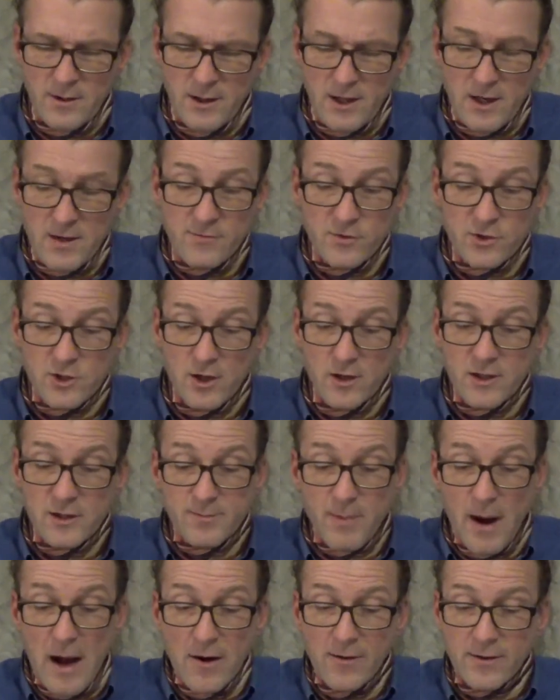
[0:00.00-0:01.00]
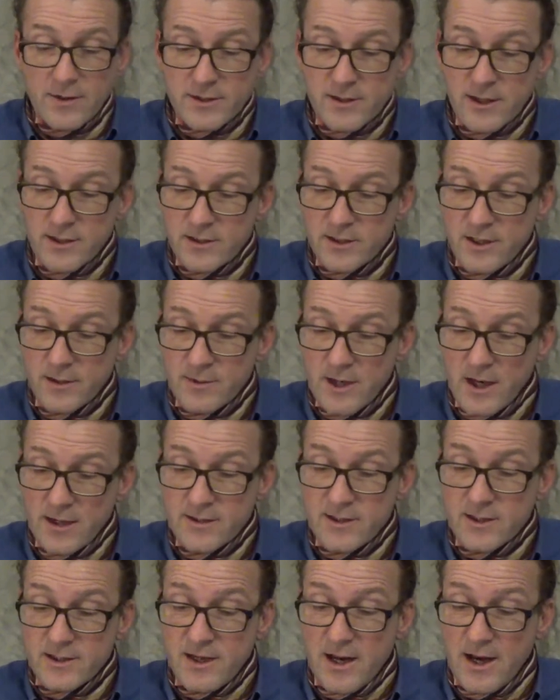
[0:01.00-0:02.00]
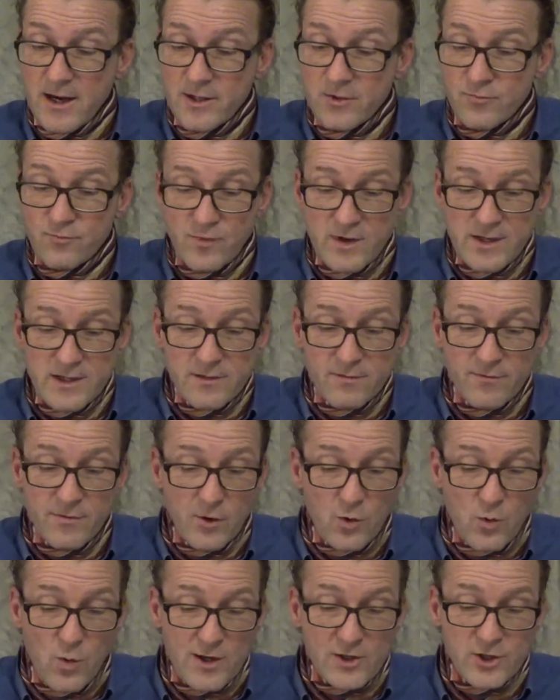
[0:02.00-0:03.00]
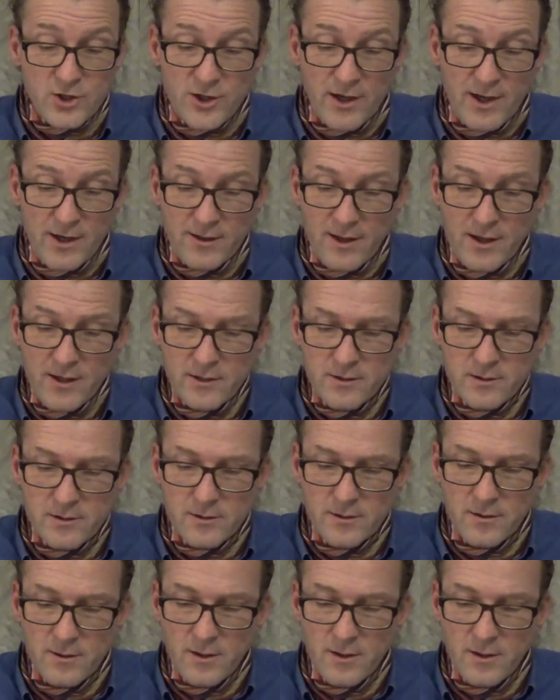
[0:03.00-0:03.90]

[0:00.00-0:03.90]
Even Charlie's parents didn't seem to understand his reason for questioning things.